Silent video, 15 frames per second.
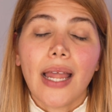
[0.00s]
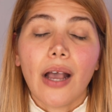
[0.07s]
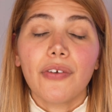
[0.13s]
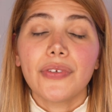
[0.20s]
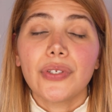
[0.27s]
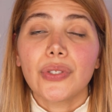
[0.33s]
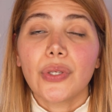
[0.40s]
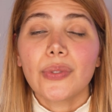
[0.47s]
Now,
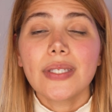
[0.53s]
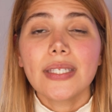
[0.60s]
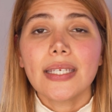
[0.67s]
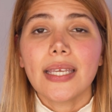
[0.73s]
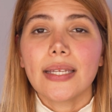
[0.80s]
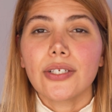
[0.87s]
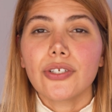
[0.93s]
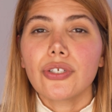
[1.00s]
if you don't
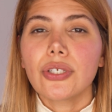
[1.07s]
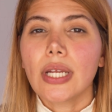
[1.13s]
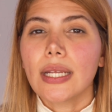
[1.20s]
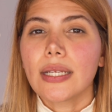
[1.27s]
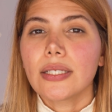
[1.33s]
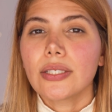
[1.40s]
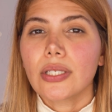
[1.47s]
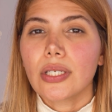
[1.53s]
see any
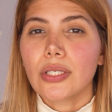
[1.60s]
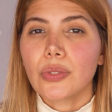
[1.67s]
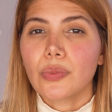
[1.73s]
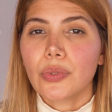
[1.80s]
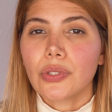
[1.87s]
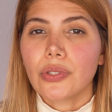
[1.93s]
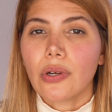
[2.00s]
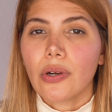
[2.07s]
changes
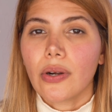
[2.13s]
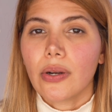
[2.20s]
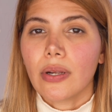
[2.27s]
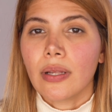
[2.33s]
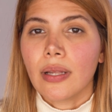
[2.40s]
which are